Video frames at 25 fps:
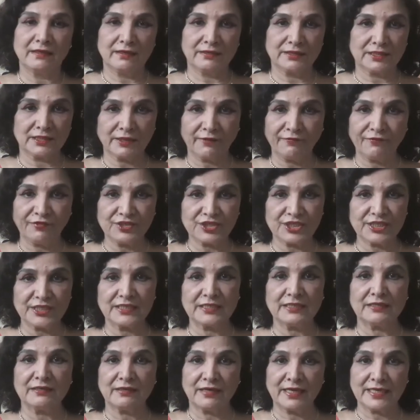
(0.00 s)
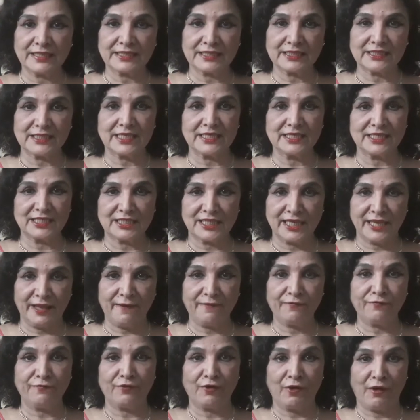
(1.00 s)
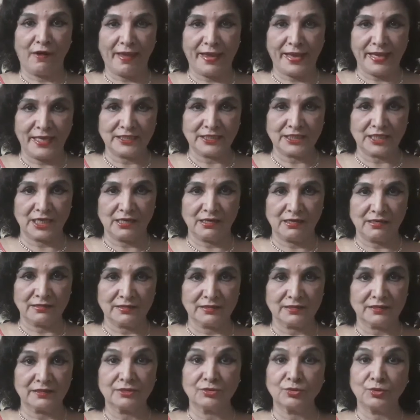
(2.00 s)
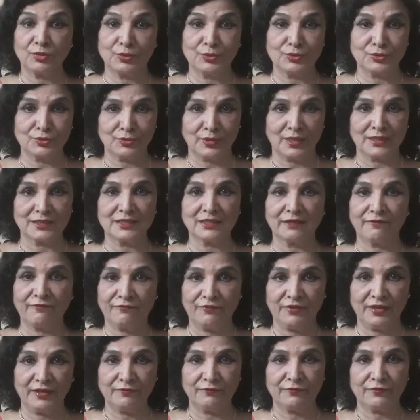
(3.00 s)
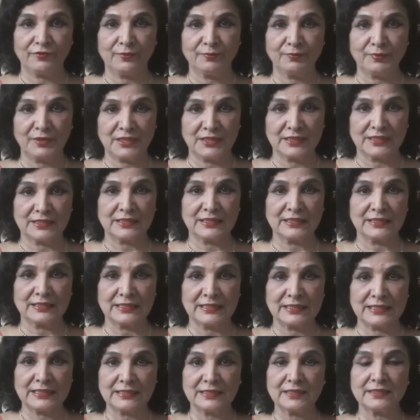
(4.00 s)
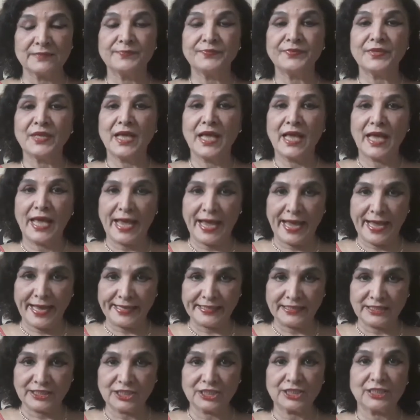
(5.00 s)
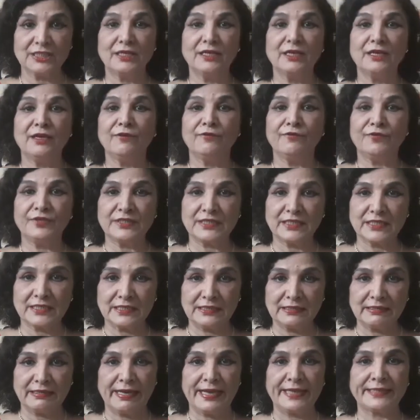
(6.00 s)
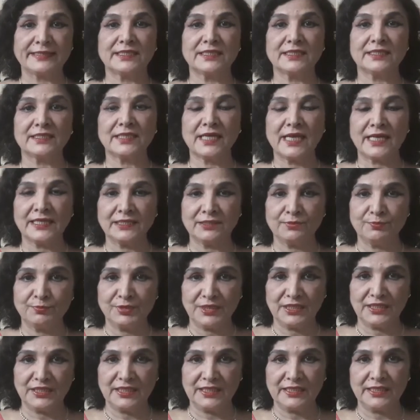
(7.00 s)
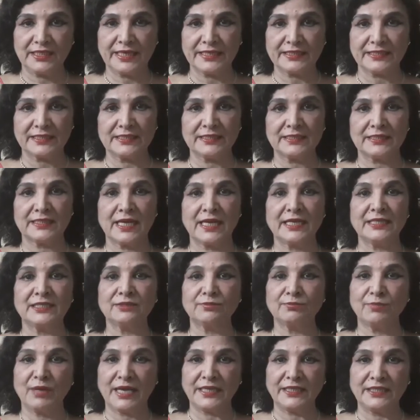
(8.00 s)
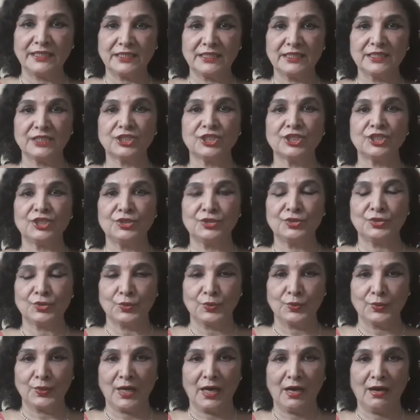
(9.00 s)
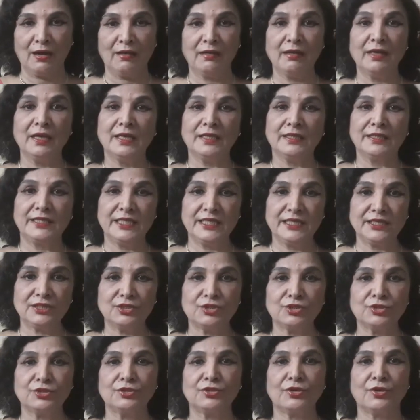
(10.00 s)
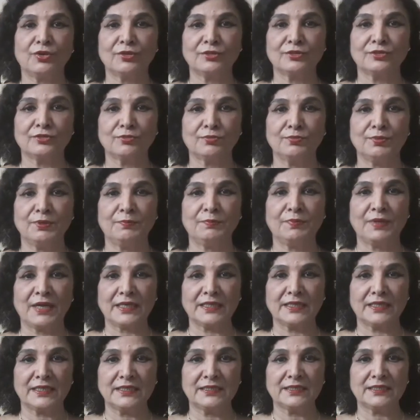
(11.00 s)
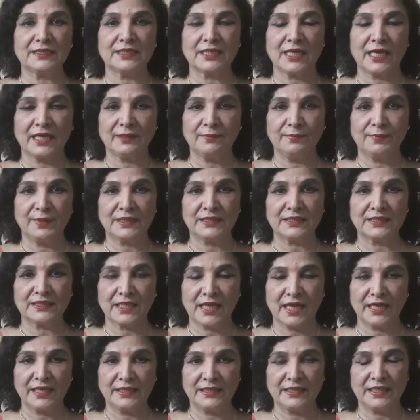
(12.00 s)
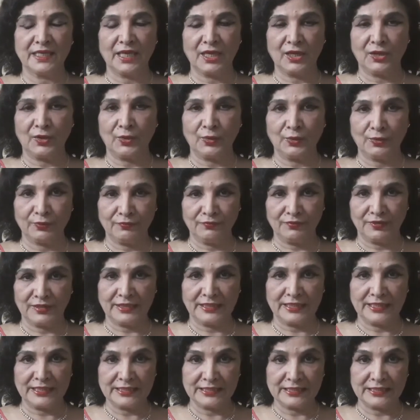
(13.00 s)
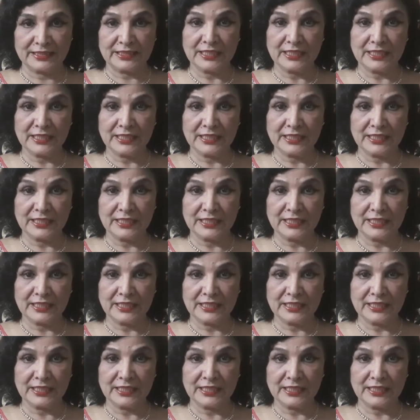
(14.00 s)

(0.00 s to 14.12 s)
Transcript: sufficient rest and sleep for 8 hours, those who are suffering from this disease, and physical exercise, breathing exercise, meditation, yoga, these should also be practiced side by side along with this.